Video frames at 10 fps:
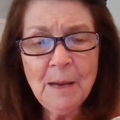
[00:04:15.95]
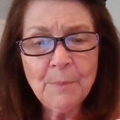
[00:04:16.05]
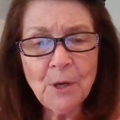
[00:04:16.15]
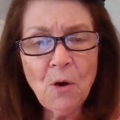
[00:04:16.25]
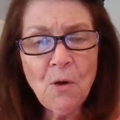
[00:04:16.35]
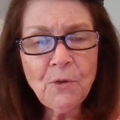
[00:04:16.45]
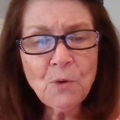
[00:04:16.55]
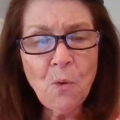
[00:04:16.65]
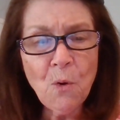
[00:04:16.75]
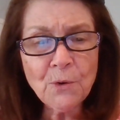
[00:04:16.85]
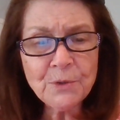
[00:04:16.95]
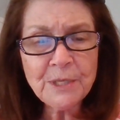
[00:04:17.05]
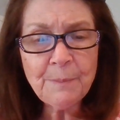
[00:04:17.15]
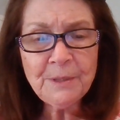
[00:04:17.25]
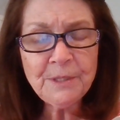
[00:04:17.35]
But all the quarters
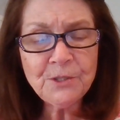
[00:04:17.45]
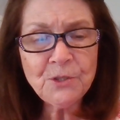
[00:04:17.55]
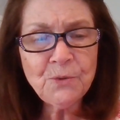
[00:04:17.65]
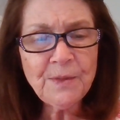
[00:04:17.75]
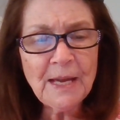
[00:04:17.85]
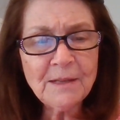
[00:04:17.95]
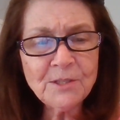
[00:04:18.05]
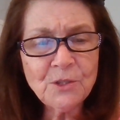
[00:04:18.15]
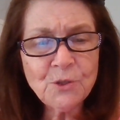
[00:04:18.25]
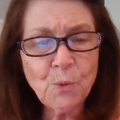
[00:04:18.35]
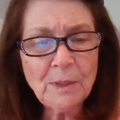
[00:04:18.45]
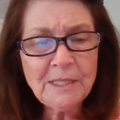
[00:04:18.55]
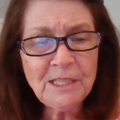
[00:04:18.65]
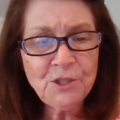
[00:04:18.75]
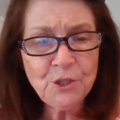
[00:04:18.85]
up into
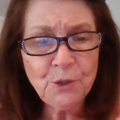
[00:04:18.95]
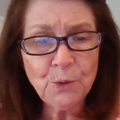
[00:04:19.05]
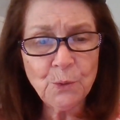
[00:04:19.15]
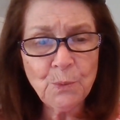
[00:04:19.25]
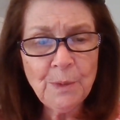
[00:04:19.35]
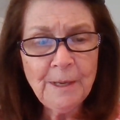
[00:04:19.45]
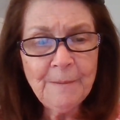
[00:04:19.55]
2022